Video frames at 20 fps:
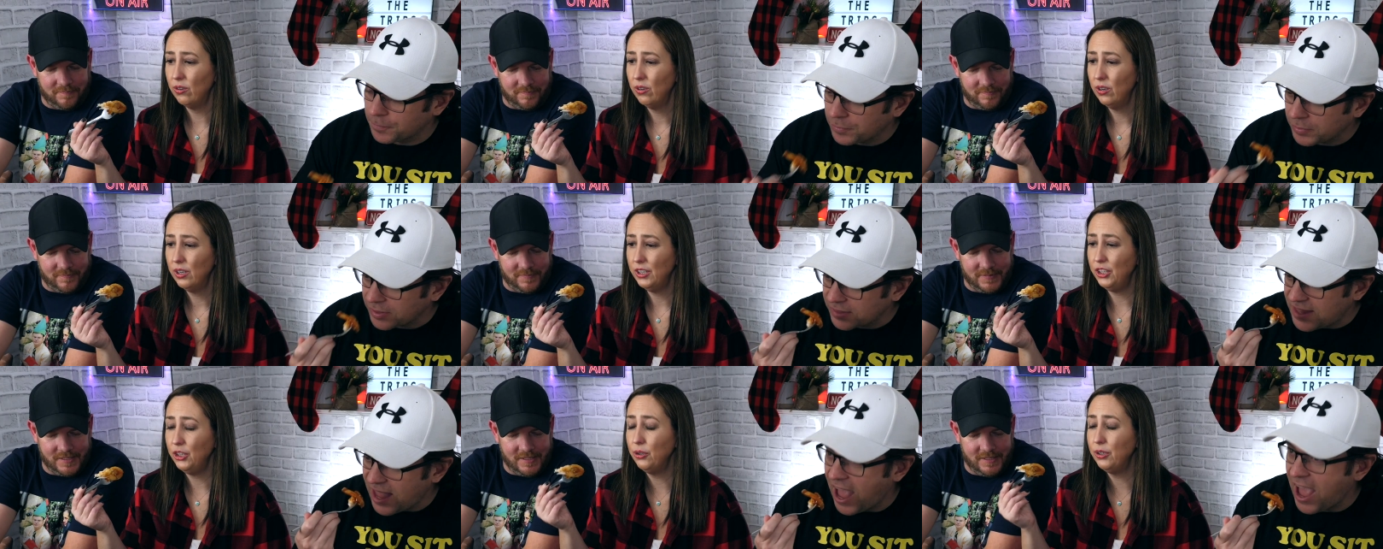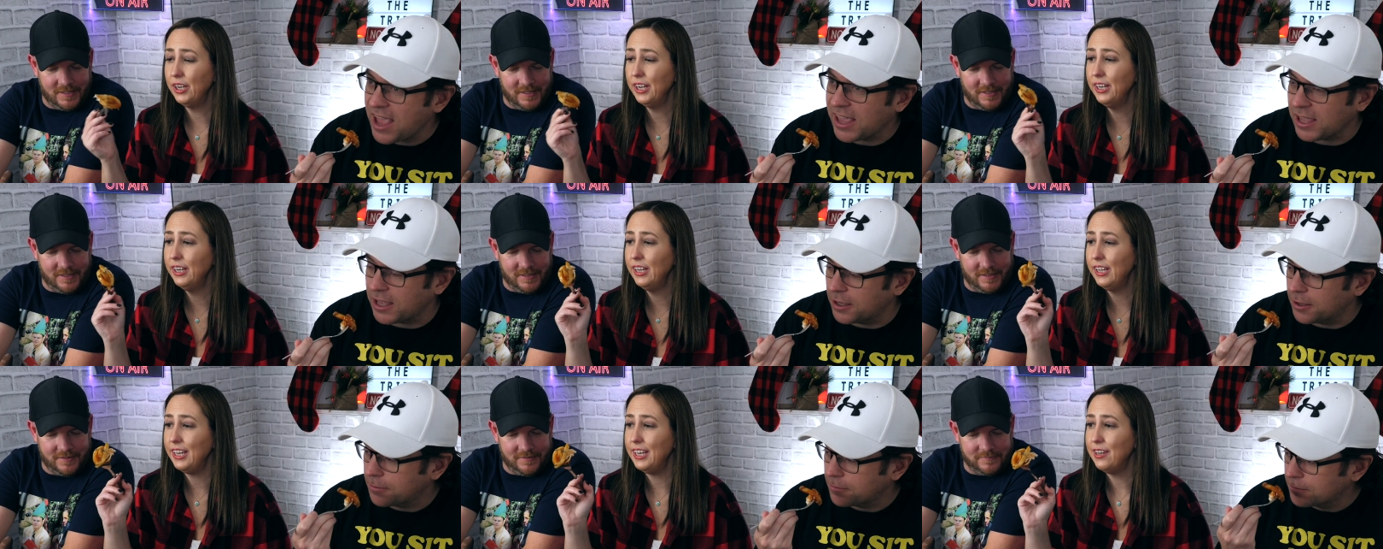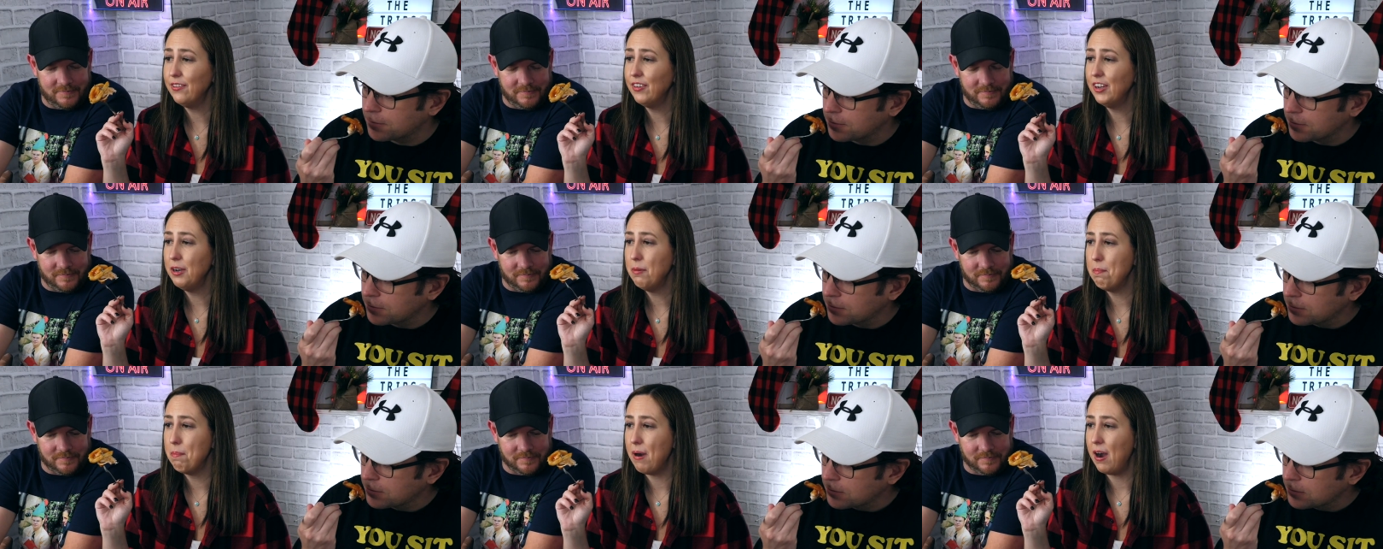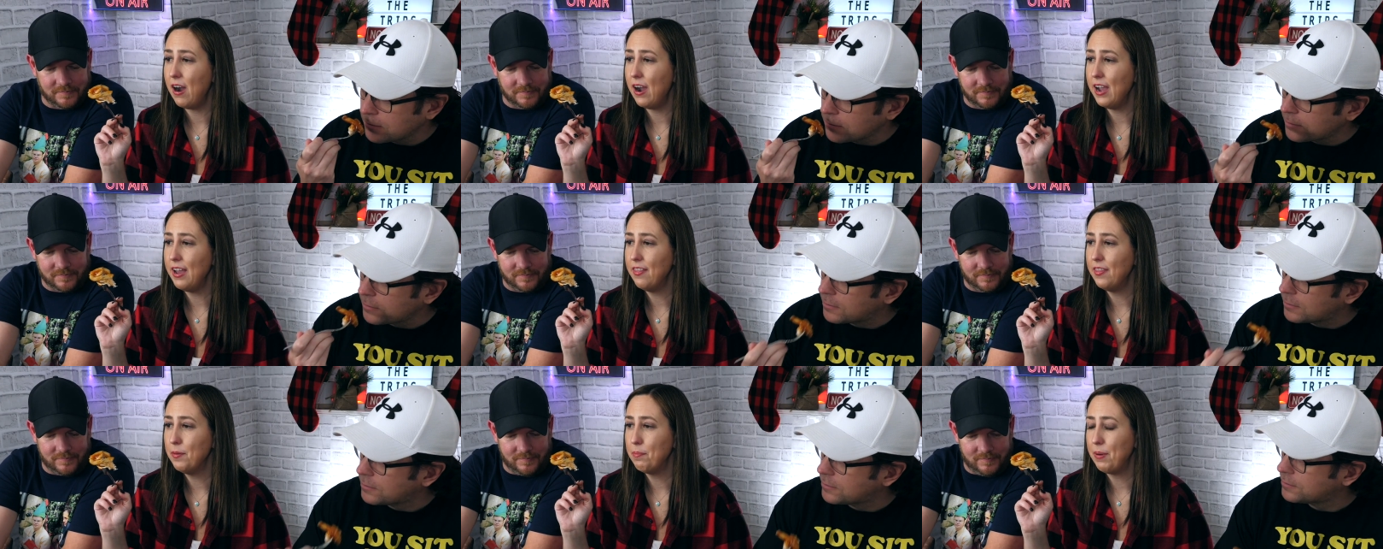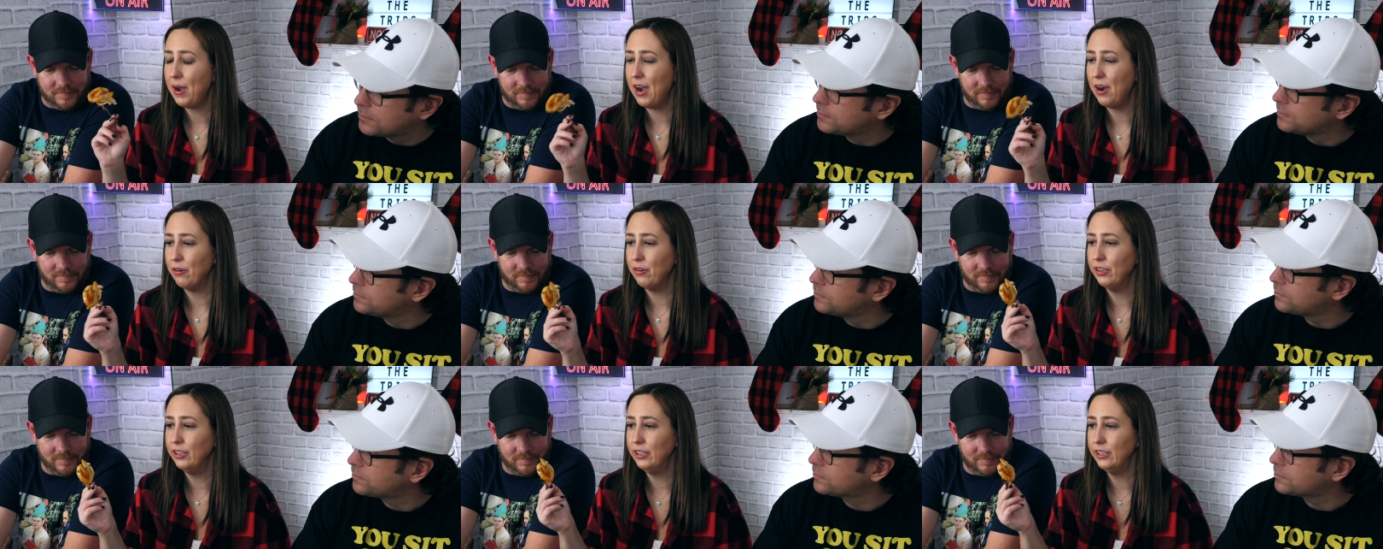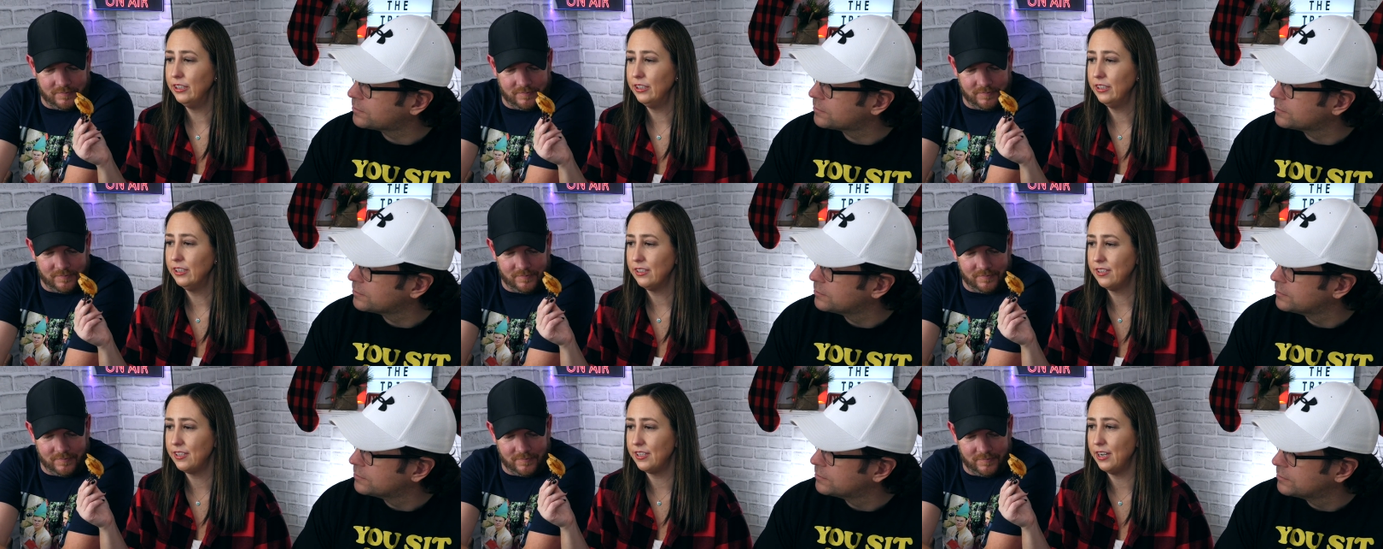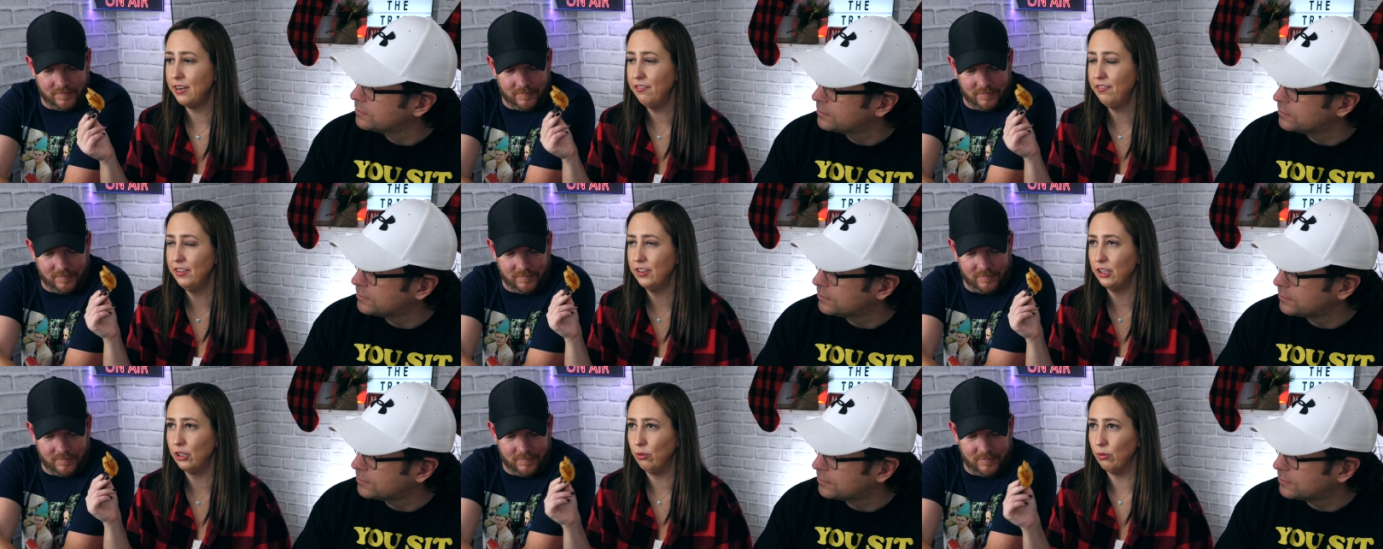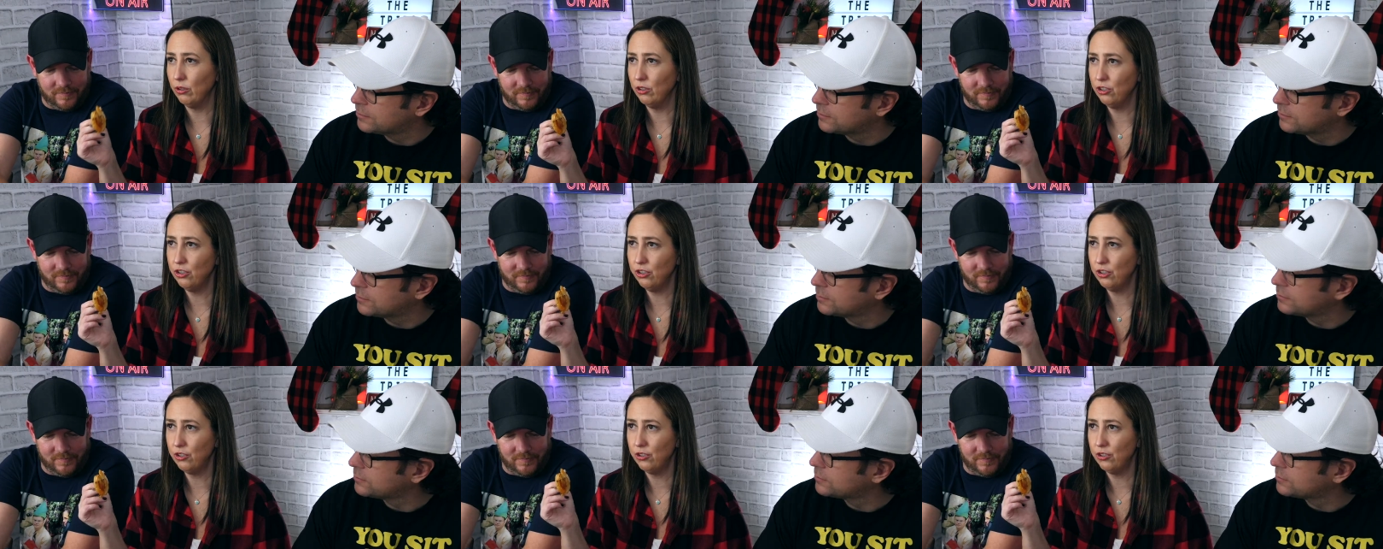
Speaker 1: No. You can even buy the powdered stuff in the grocery